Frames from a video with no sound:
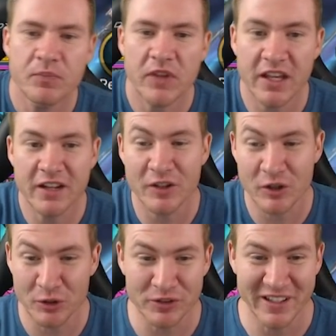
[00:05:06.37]
Getting the
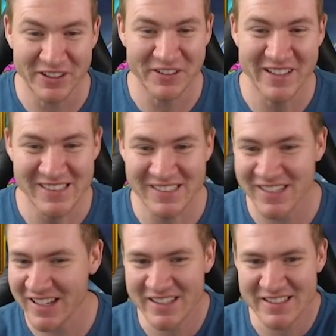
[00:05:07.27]
cool down on this
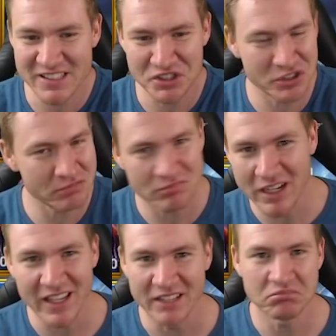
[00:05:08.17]
is,
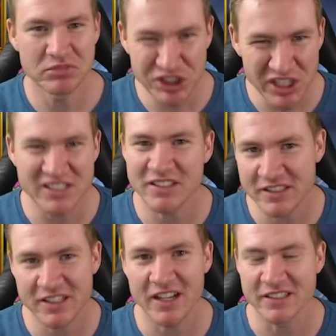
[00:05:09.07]
again, just
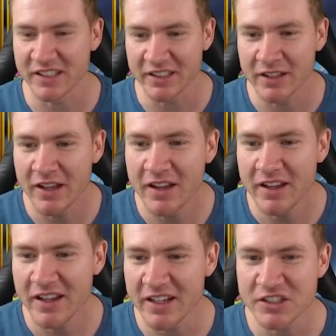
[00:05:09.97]
disgusting.
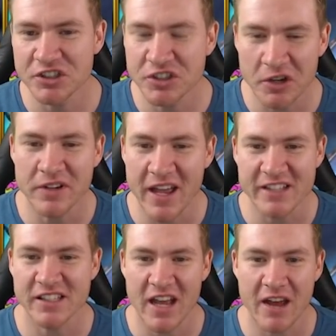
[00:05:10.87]
It is so
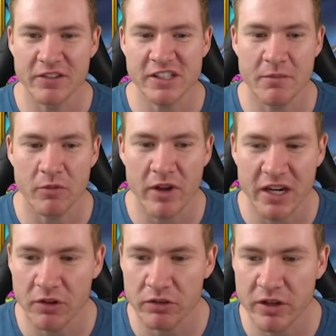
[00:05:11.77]
nasty to have this come around
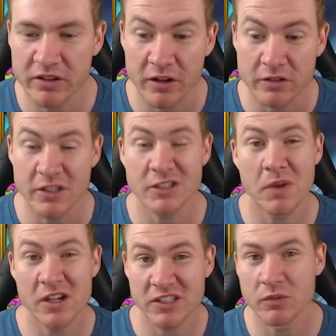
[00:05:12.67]
every three turns,
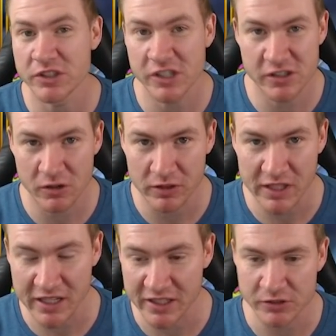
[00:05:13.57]
especially when she's on
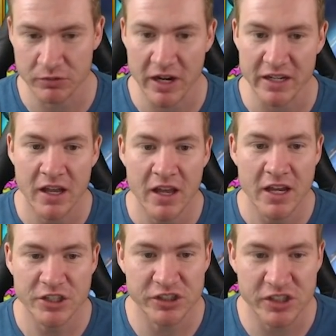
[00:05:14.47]
Relentless, right?
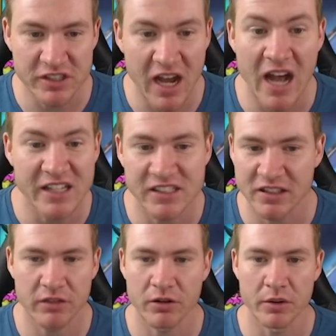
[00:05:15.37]
She's just
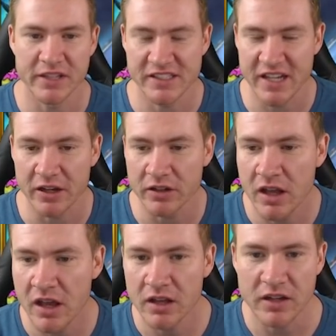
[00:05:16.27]
constantly throwing this out,
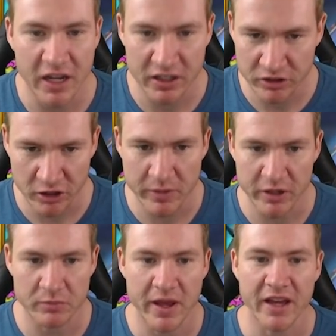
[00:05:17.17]
knocking turn
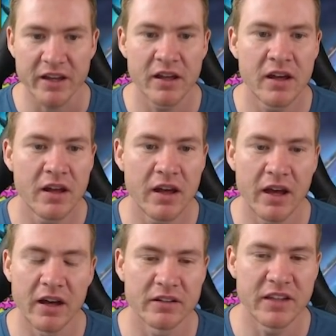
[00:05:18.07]
meter back,
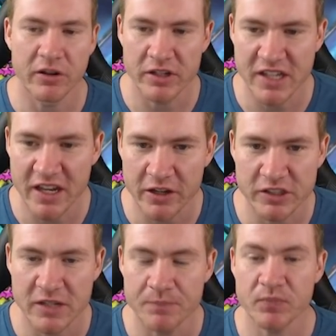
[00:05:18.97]
uh, decrease
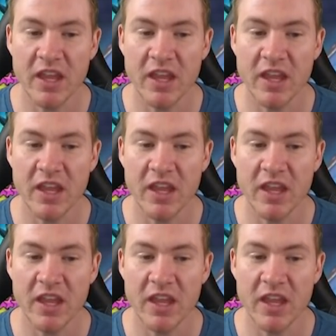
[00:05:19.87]
accuracy.